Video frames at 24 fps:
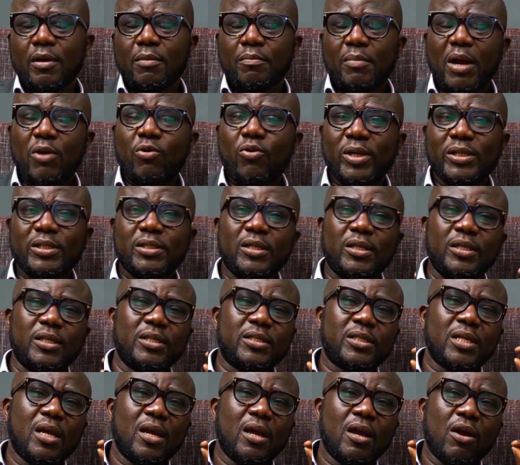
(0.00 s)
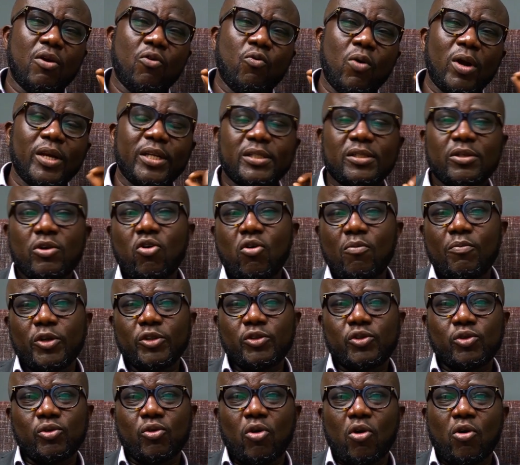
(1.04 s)
My question is, what is
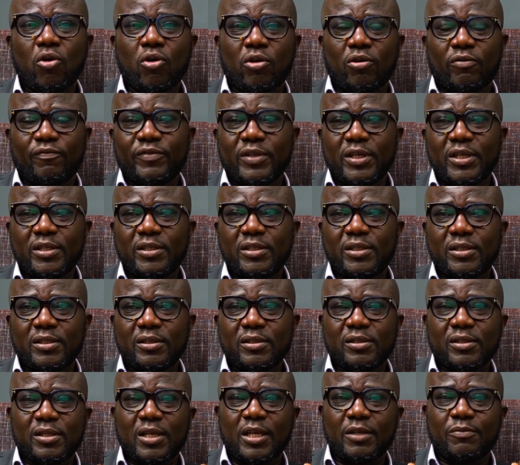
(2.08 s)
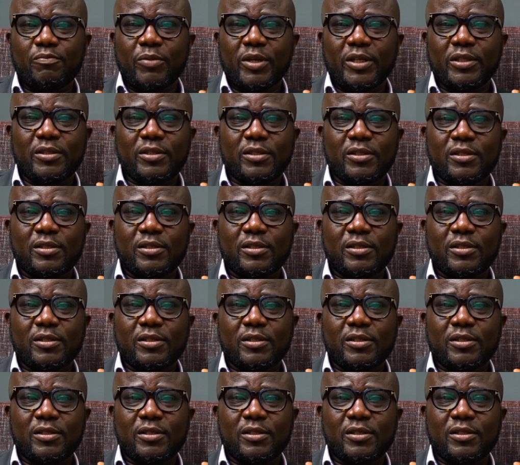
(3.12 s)
common to all of these statements?